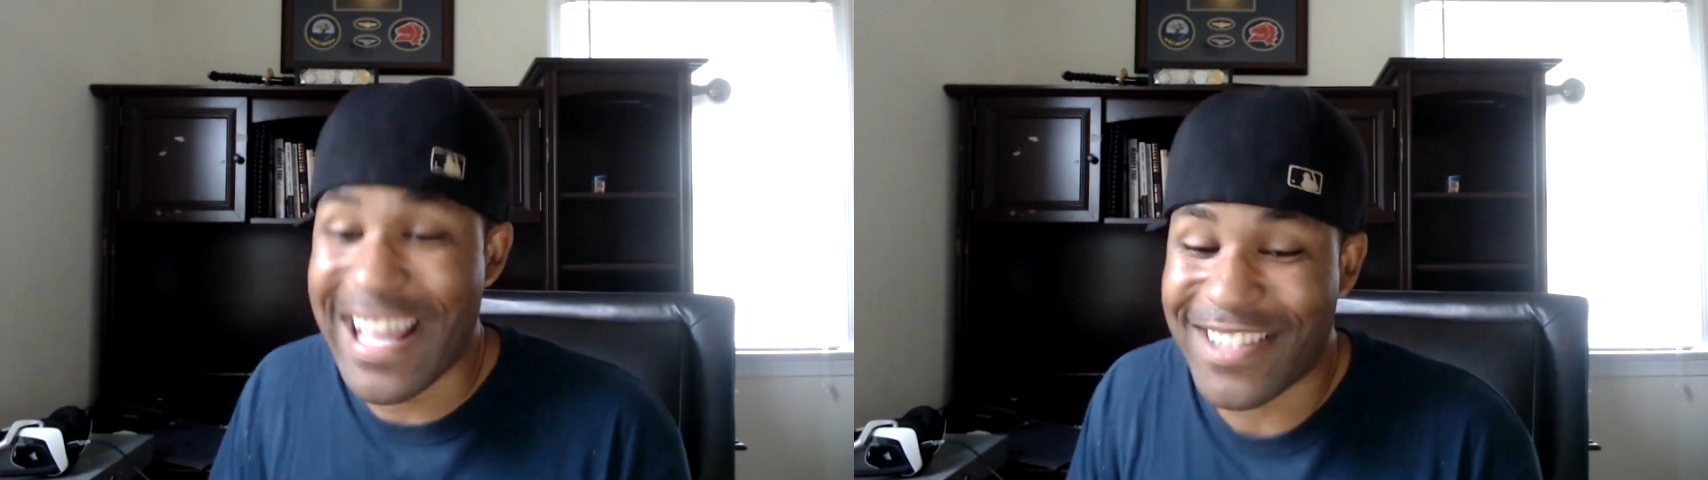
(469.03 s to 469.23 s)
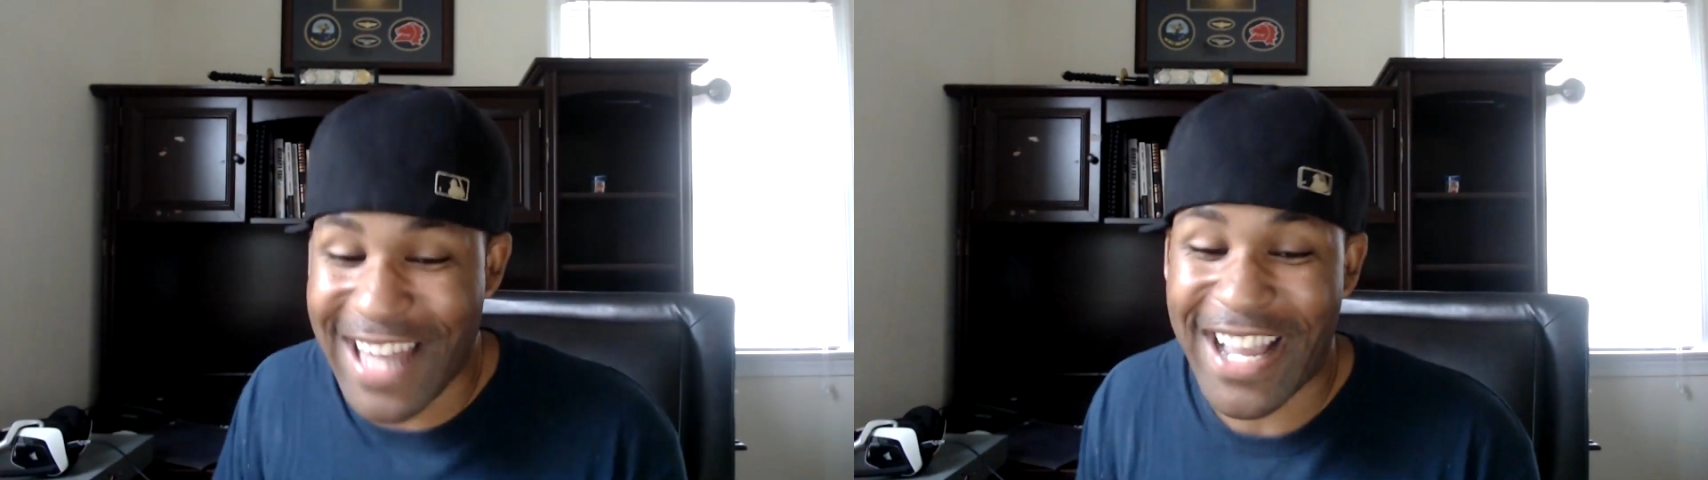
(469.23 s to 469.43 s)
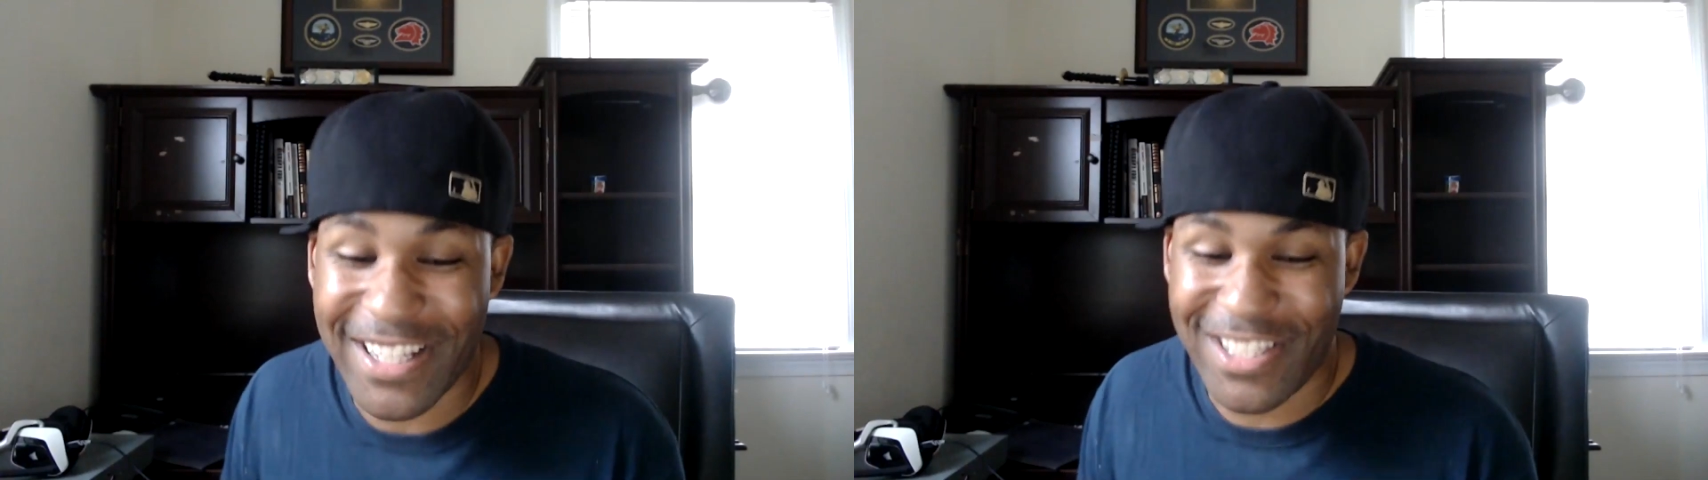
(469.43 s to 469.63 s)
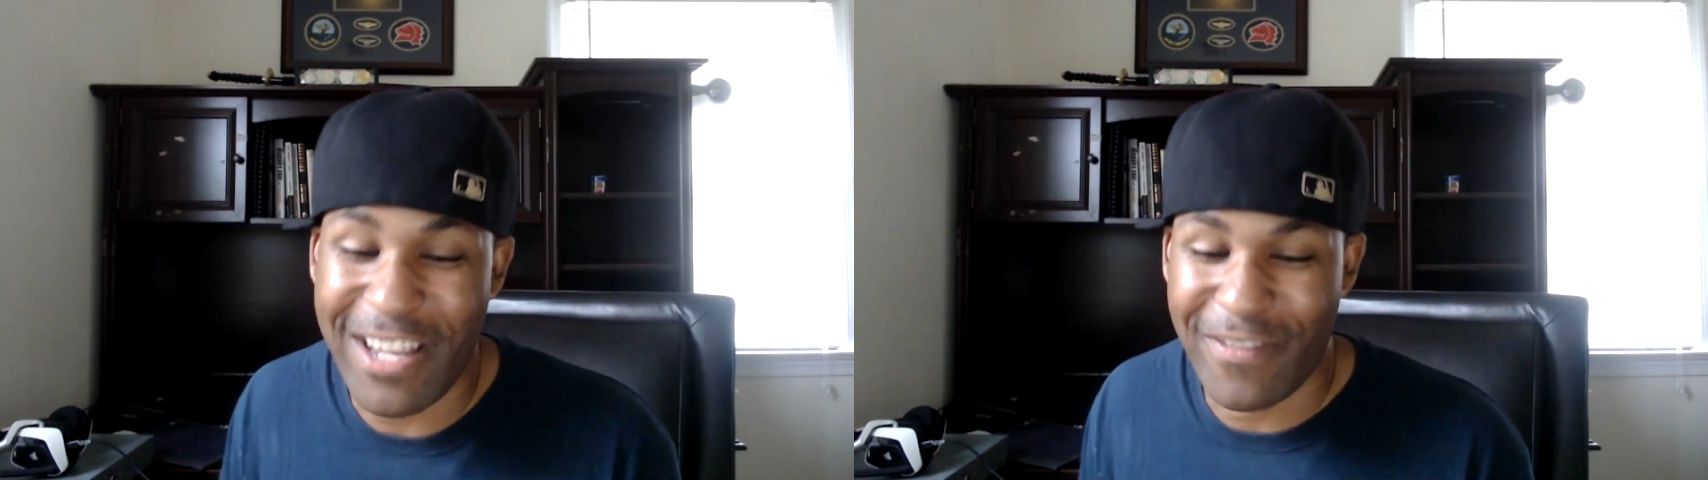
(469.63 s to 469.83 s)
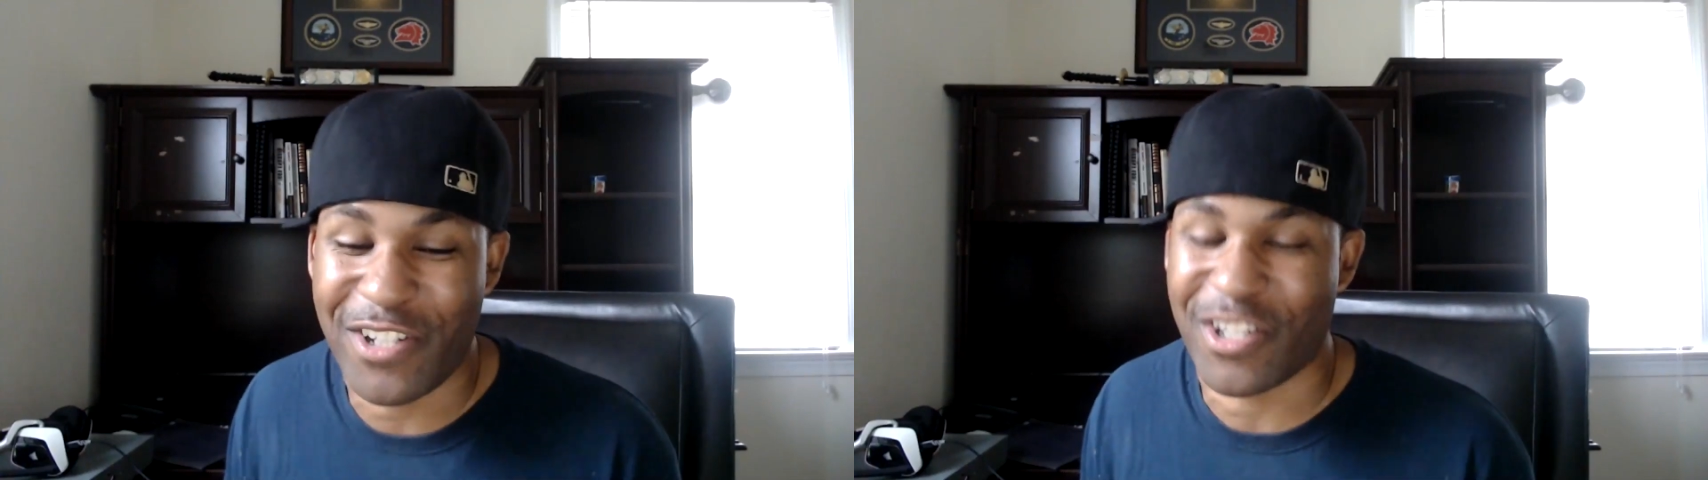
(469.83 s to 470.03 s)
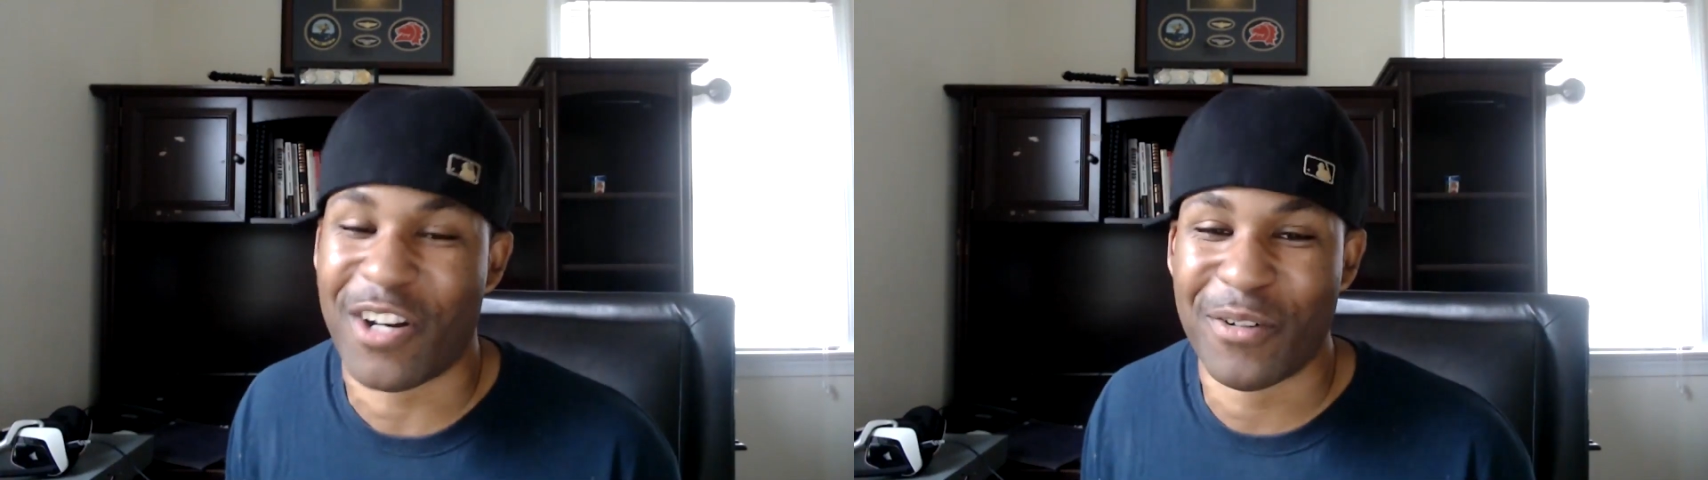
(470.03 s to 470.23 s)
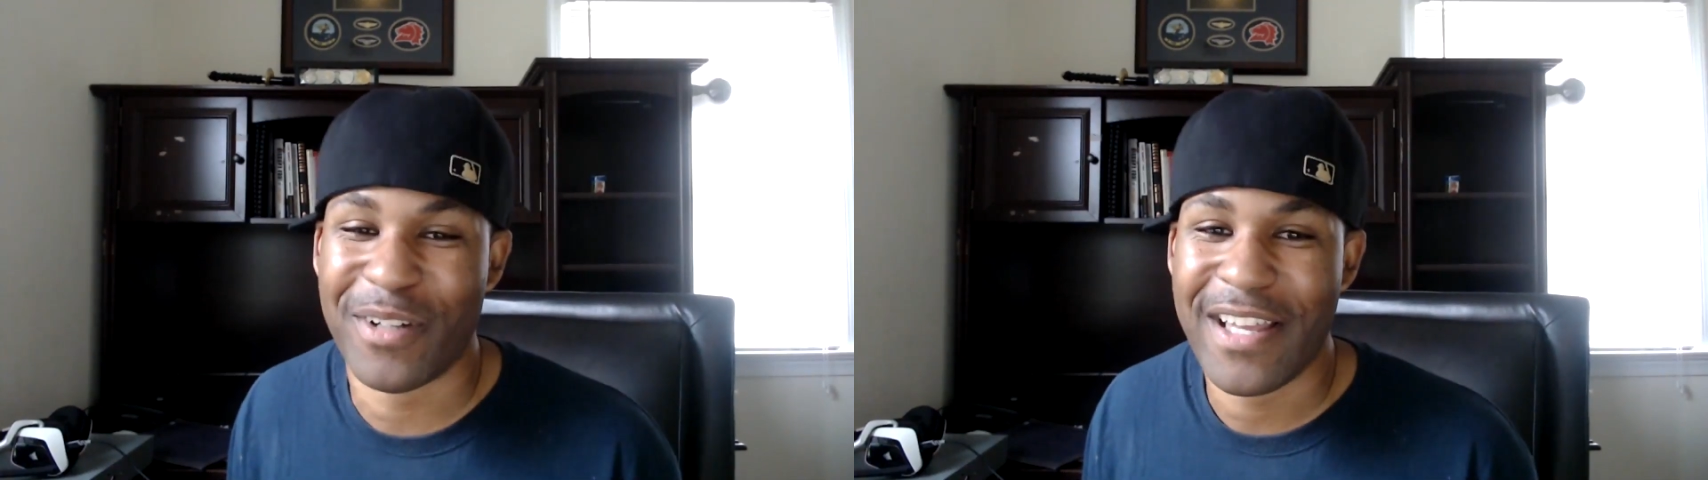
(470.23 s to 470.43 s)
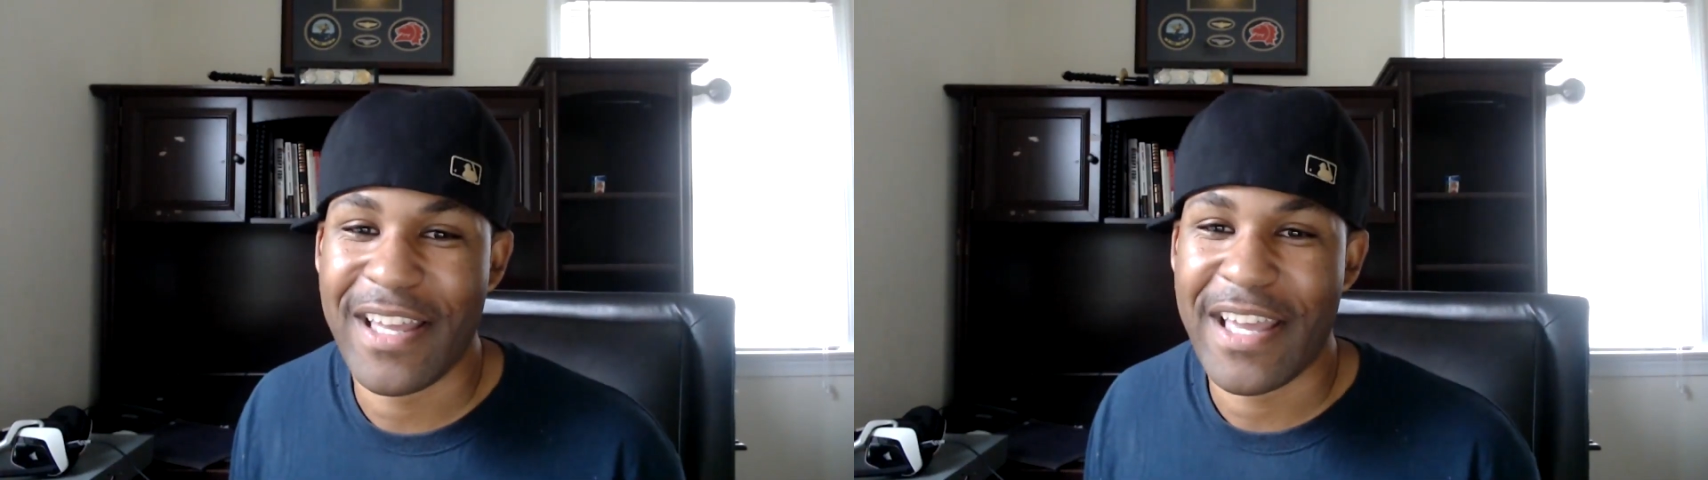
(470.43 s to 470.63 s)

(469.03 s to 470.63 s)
It's like a TV show.